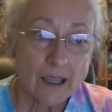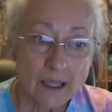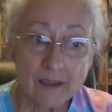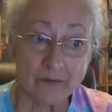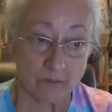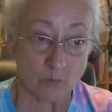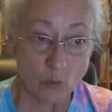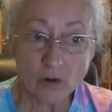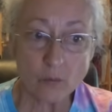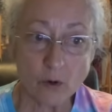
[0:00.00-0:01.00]
Even
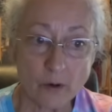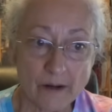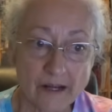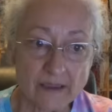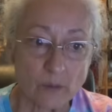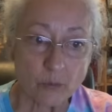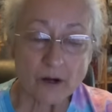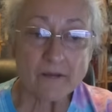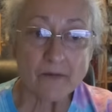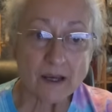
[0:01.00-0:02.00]
more worrying, the
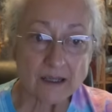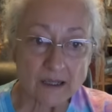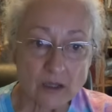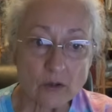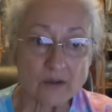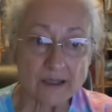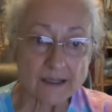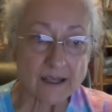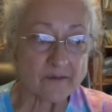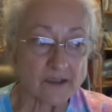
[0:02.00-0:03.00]
prefect
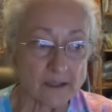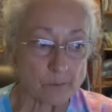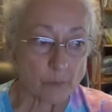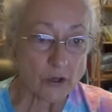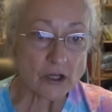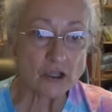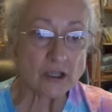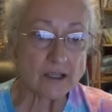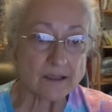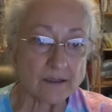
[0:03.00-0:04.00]
accuses us of
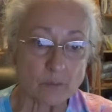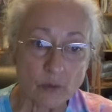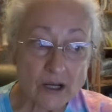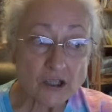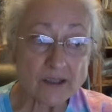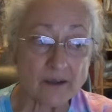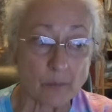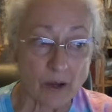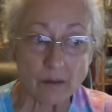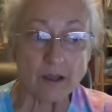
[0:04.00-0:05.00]
breaches
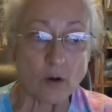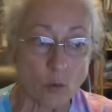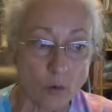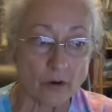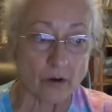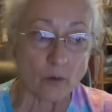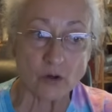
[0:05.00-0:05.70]
of public order,